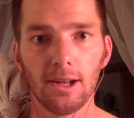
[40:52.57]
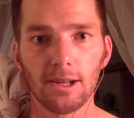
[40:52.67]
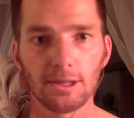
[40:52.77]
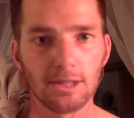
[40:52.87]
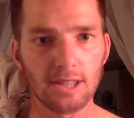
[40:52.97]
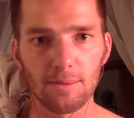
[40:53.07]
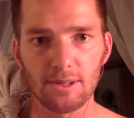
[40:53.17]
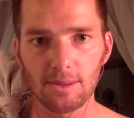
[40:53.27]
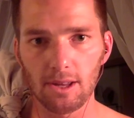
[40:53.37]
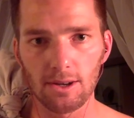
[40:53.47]
clearly it's got to be
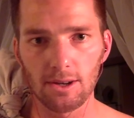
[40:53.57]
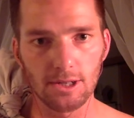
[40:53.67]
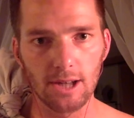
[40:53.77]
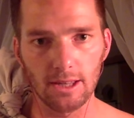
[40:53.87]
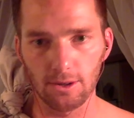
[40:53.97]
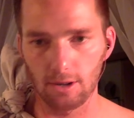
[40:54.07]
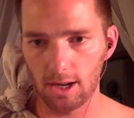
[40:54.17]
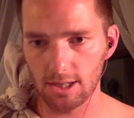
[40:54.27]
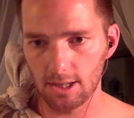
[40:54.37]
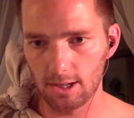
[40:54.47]
somebody that knows you down there in
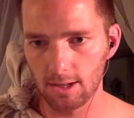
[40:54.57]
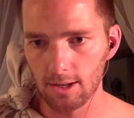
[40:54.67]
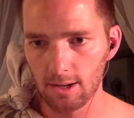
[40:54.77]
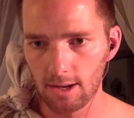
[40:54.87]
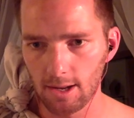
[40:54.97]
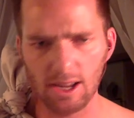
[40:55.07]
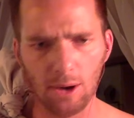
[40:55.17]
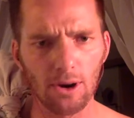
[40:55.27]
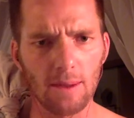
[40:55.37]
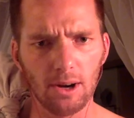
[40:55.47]
Austin. Is that
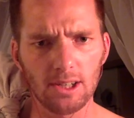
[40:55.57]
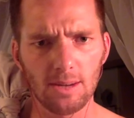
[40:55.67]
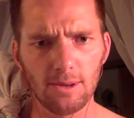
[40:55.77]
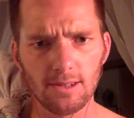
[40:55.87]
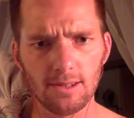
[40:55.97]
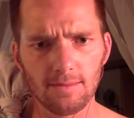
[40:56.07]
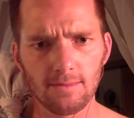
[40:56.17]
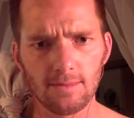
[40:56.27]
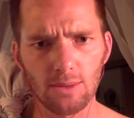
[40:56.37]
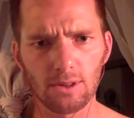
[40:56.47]
where Hyde Park Gym is? Is
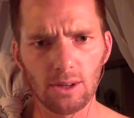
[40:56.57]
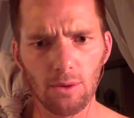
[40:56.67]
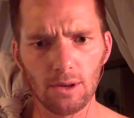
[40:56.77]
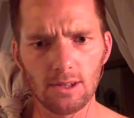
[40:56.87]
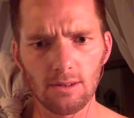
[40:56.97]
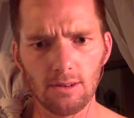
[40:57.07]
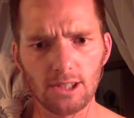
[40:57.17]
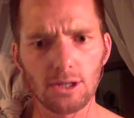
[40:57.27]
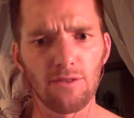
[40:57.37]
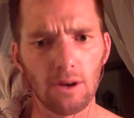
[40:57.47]
that the one that we went to? I
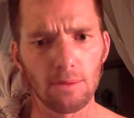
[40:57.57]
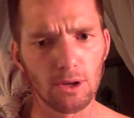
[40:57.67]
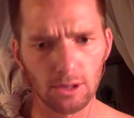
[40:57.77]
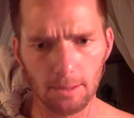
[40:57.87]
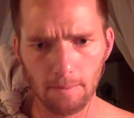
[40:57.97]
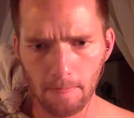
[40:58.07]
still have you on mute. Hold on.